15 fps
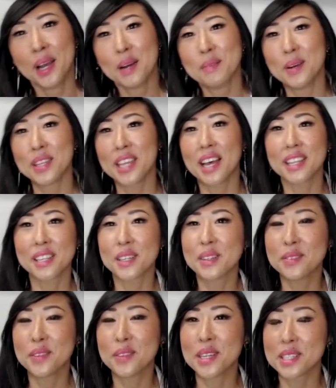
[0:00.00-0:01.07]
But that little
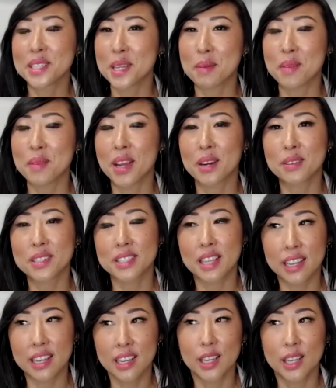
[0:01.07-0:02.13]
voice inside my head was
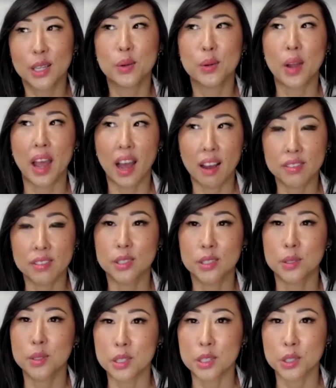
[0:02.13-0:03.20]
like, you have to
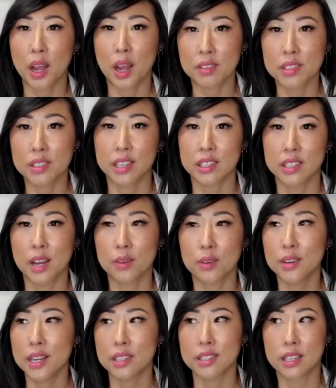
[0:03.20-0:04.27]
do this. You have to take that
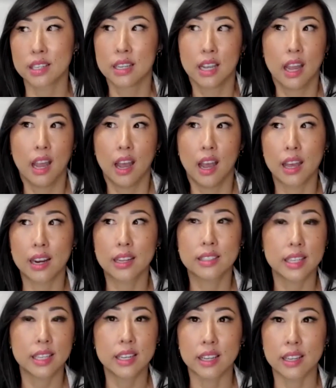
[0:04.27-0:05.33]
risk and I
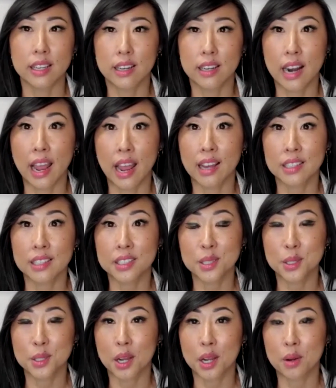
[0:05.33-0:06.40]
did it. And I actually
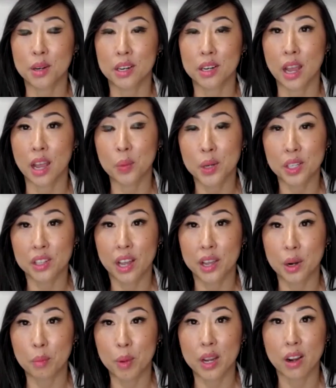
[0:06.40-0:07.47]
took out an equity
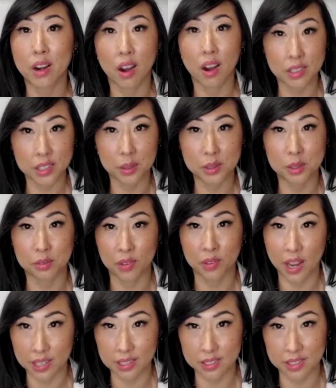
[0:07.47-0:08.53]
line on my condo to
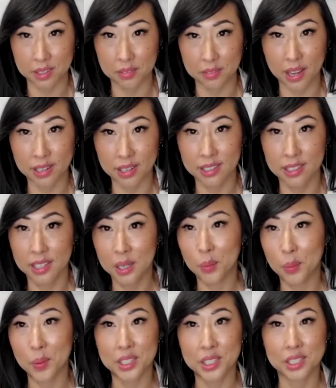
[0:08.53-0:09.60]
finance the event,
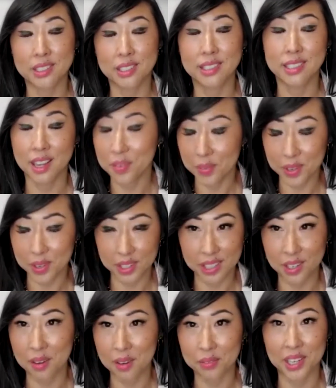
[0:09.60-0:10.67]
which is definitely
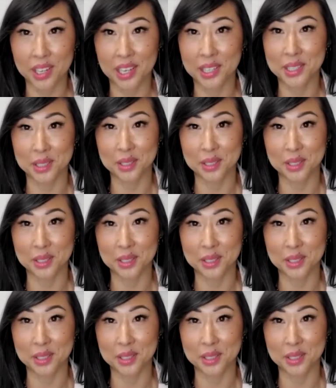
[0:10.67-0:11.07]
not financial